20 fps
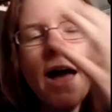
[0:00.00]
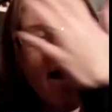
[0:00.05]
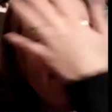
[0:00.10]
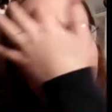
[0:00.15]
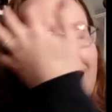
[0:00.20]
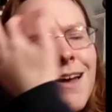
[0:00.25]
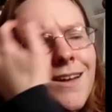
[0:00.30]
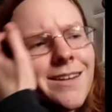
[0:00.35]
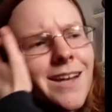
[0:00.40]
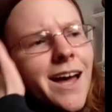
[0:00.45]

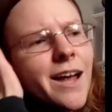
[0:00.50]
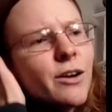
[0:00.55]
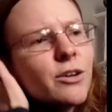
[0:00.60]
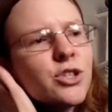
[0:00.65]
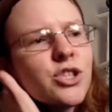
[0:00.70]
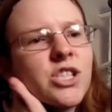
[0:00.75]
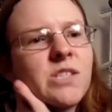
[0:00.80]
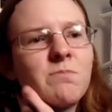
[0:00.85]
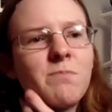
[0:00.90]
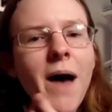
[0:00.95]
and I know
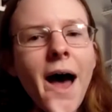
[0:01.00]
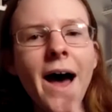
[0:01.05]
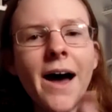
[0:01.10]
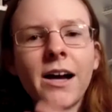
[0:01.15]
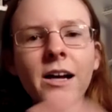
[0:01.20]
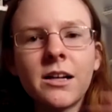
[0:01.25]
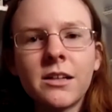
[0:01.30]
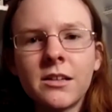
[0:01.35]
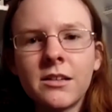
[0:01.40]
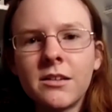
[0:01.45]
she's
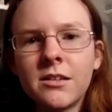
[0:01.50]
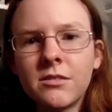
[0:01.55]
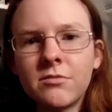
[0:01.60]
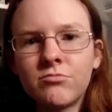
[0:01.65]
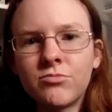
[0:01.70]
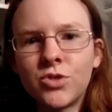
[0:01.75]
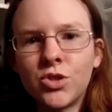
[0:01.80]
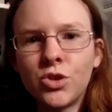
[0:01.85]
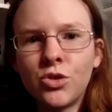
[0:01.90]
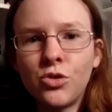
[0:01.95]
back
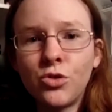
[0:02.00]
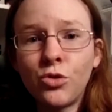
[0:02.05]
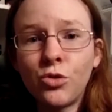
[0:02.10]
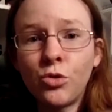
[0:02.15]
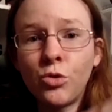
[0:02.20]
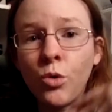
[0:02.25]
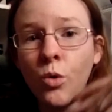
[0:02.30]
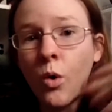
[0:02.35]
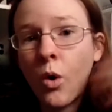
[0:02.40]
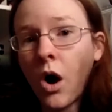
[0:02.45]

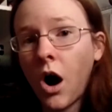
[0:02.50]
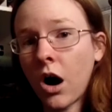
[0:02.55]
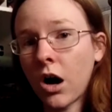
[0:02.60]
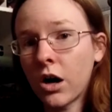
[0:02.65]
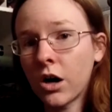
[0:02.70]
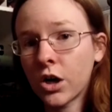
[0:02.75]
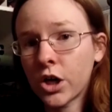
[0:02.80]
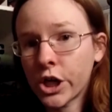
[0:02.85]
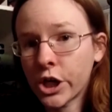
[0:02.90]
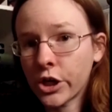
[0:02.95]
to
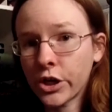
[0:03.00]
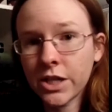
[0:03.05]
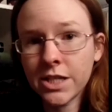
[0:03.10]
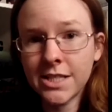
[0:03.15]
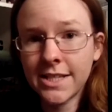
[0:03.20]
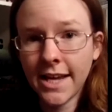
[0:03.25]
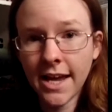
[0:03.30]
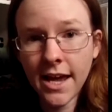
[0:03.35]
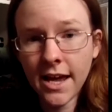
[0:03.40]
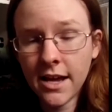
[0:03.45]
our
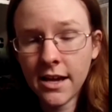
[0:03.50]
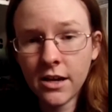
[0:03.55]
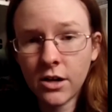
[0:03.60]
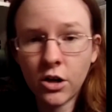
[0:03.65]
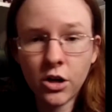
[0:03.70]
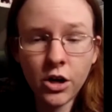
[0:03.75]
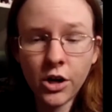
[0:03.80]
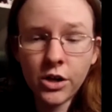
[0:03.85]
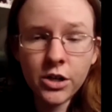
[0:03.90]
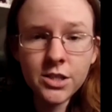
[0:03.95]
current day,
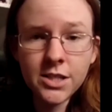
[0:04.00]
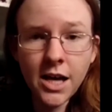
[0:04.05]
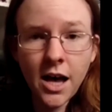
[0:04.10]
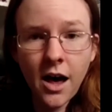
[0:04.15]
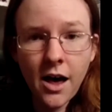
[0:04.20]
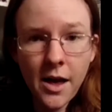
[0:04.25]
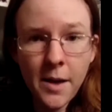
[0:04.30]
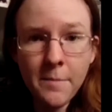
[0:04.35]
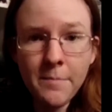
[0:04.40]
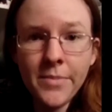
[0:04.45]
our current
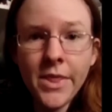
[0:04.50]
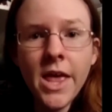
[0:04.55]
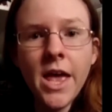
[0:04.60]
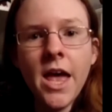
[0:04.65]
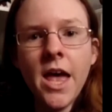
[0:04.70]
time,